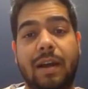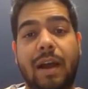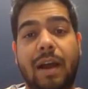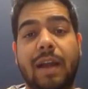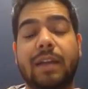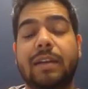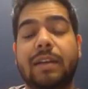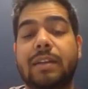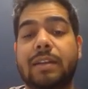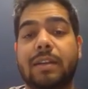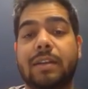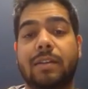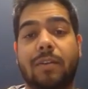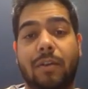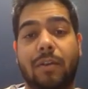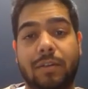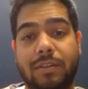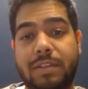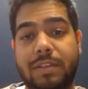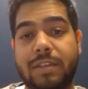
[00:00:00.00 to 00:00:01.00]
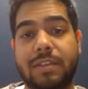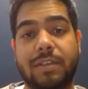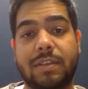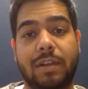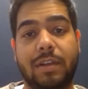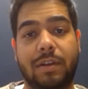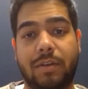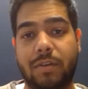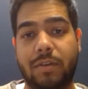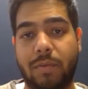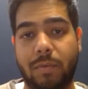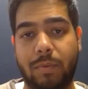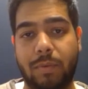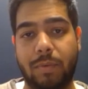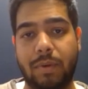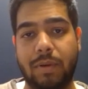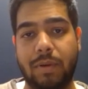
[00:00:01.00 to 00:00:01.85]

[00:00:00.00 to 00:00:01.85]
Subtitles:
under conscious control.